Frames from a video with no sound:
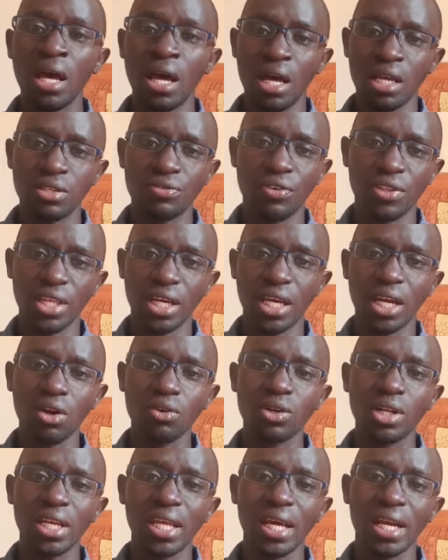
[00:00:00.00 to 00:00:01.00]
As for the
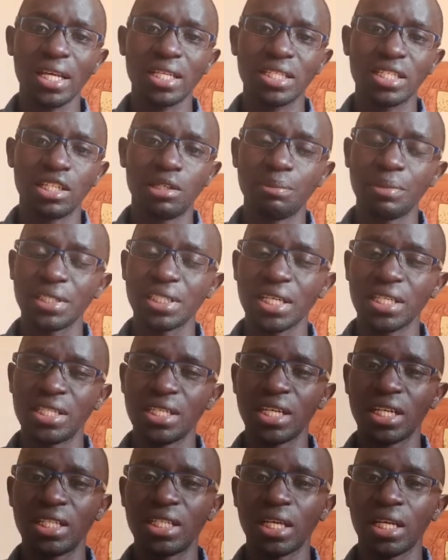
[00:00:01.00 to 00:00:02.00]
ground clearance, it measures
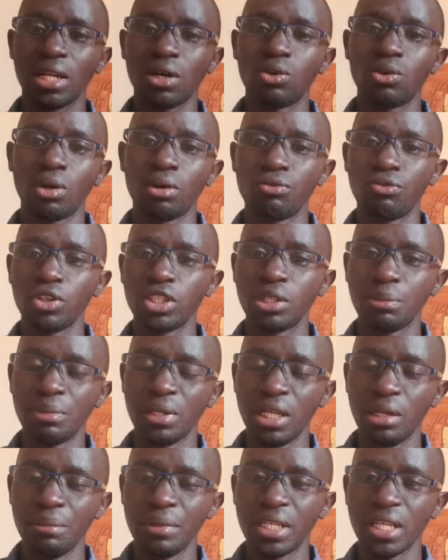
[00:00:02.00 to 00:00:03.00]
in at around
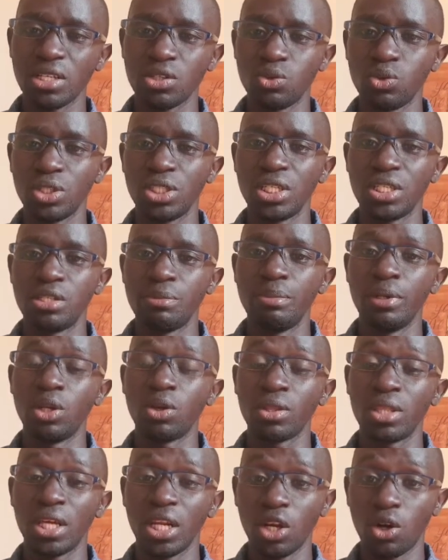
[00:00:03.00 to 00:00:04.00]
140mm, which is
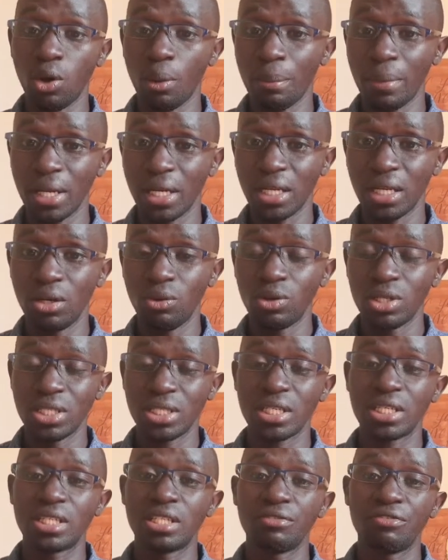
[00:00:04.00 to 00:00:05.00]
below the recommended
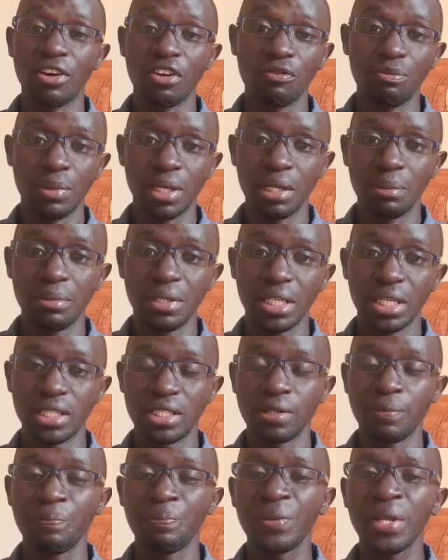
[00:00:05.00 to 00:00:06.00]

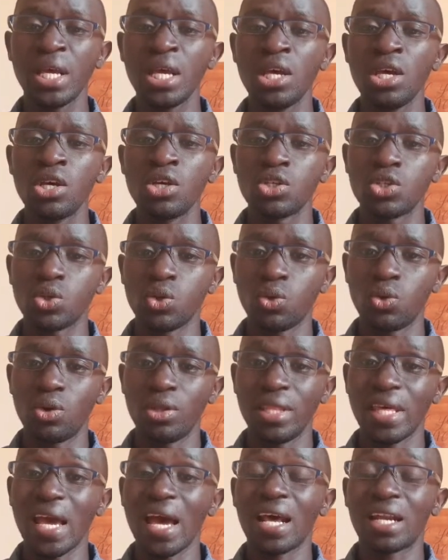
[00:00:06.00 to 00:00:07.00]
165mm. So
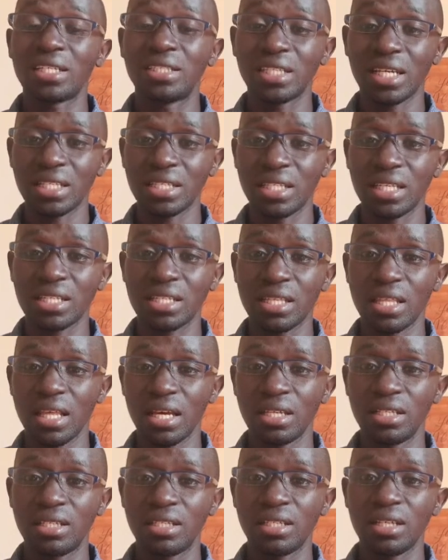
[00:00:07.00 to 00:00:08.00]
there are chances
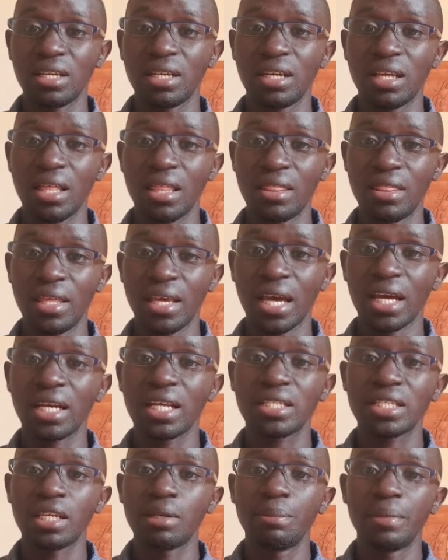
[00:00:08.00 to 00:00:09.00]
that the
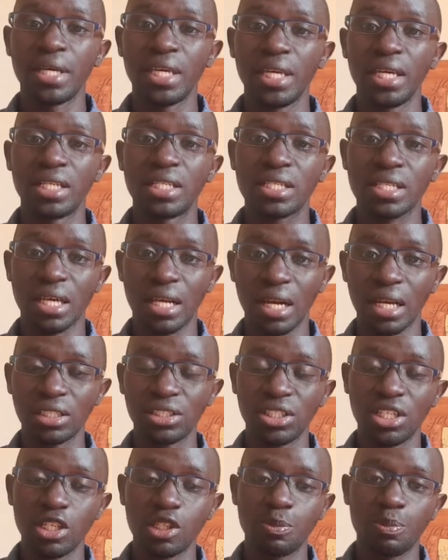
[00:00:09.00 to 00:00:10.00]
underside may get
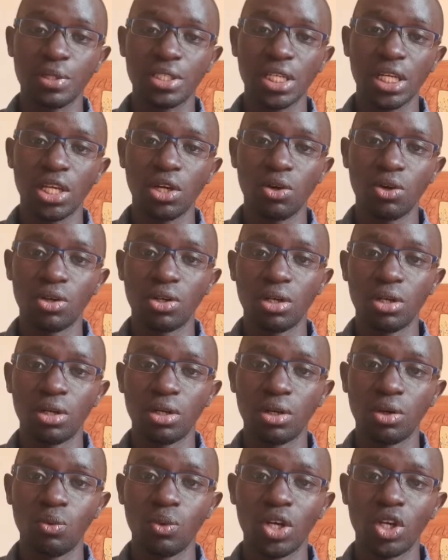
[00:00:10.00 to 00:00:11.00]
scratched, especially
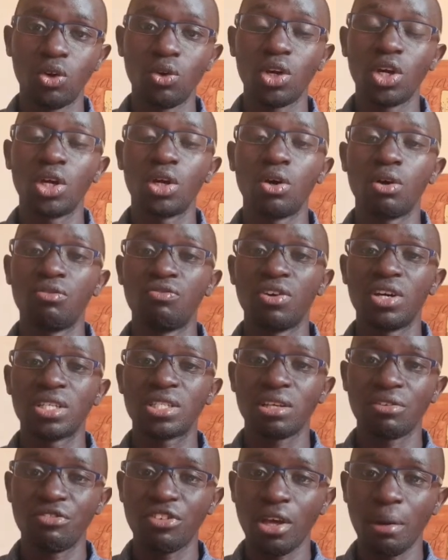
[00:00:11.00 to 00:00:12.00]
when going over
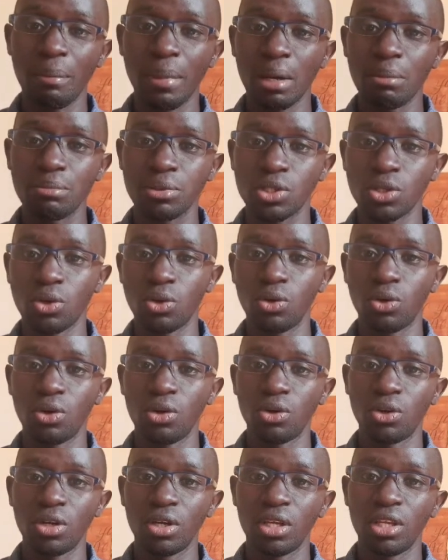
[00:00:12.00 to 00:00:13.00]
severe bumps or
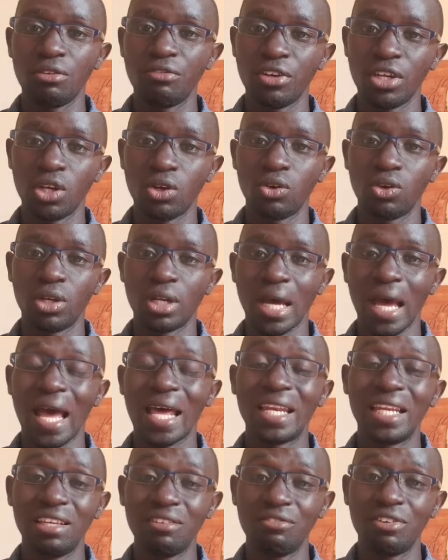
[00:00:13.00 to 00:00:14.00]
even on
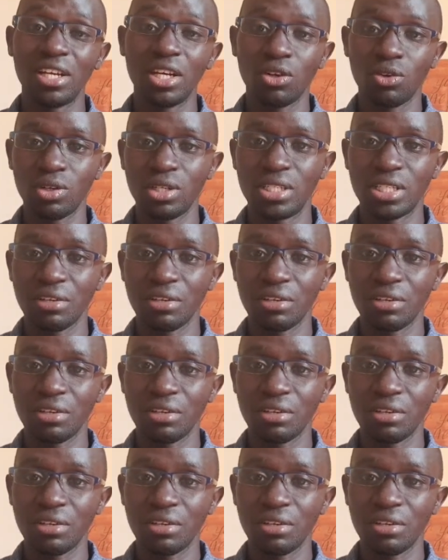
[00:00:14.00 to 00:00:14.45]
uneven road